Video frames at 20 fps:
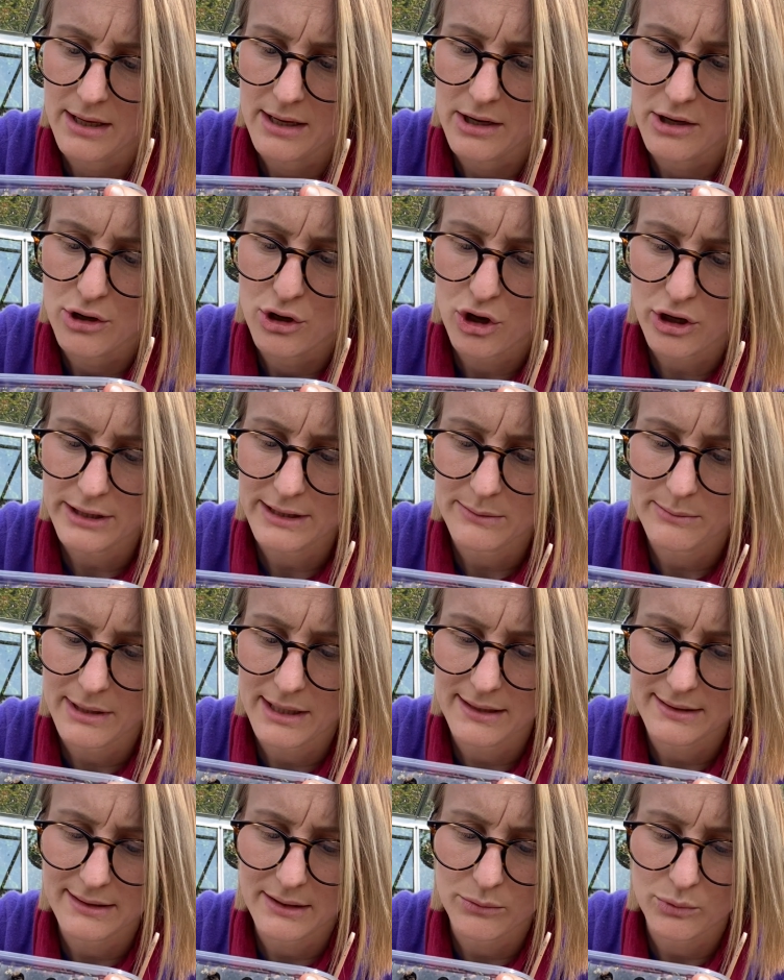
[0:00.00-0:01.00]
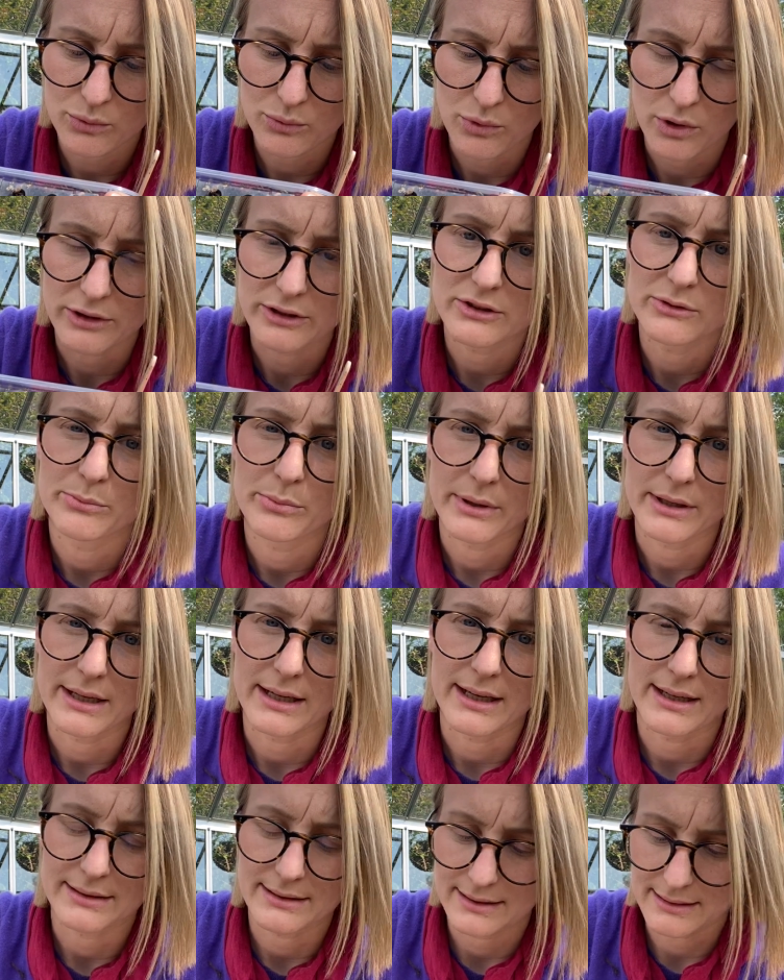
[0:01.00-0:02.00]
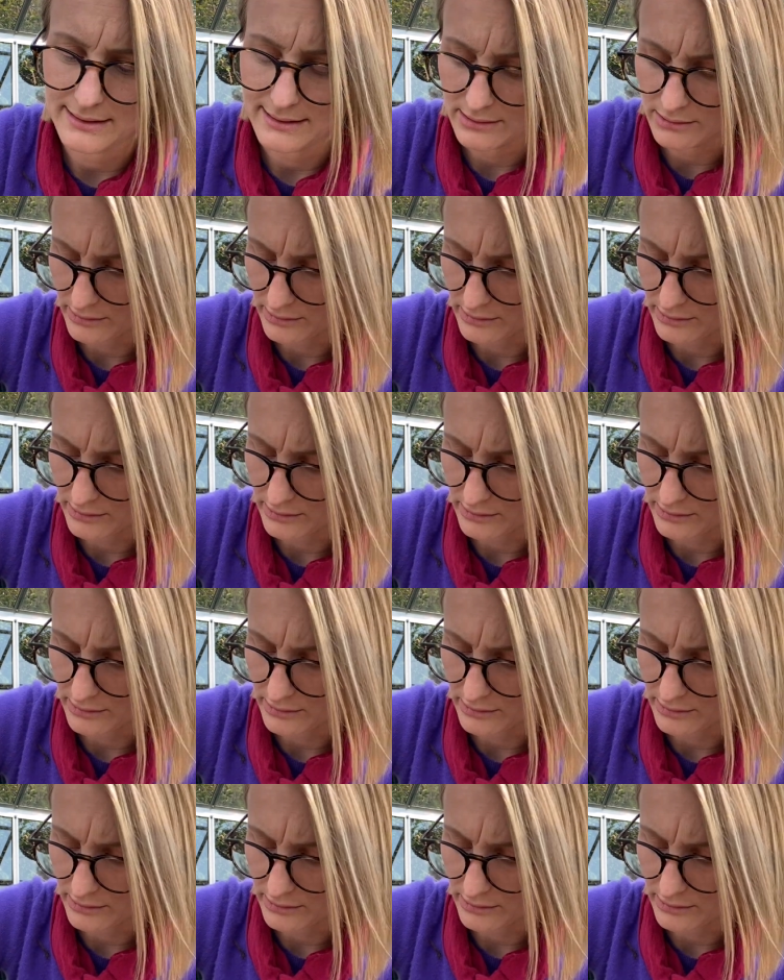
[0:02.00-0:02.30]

Not as many as I would want, but I guess it's still